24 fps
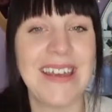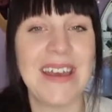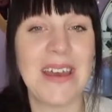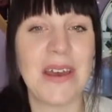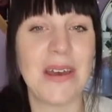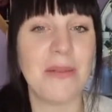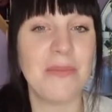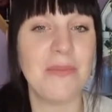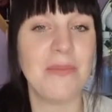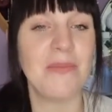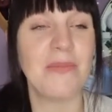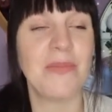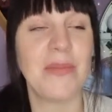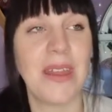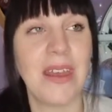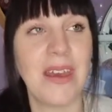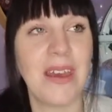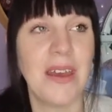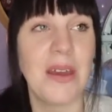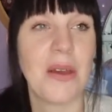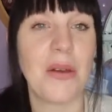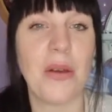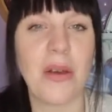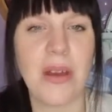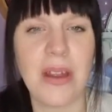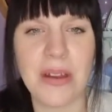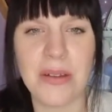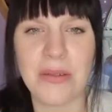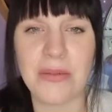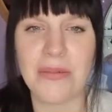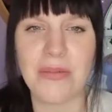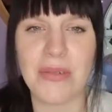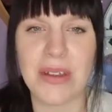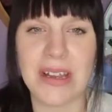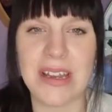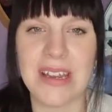I
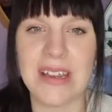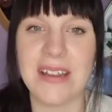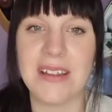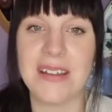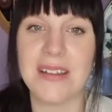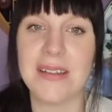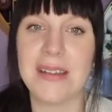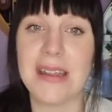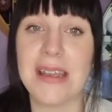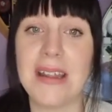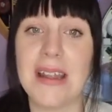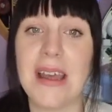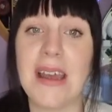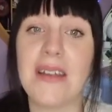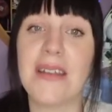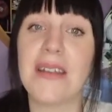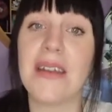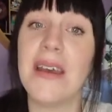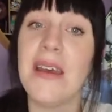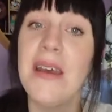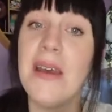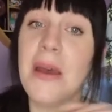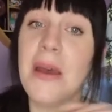don't really see that,